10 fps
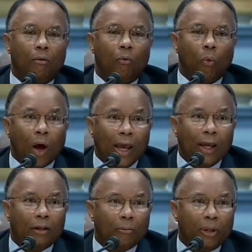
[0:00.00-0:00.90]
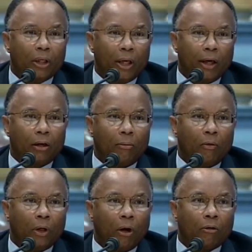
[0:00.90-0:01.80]
way to be
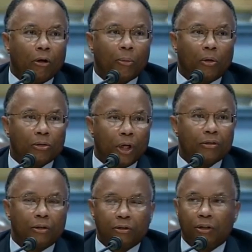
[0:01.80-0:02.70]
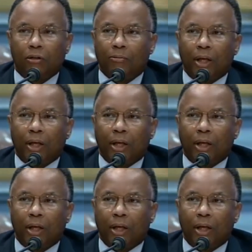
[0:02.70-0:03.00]
accountable in our criminal justice system.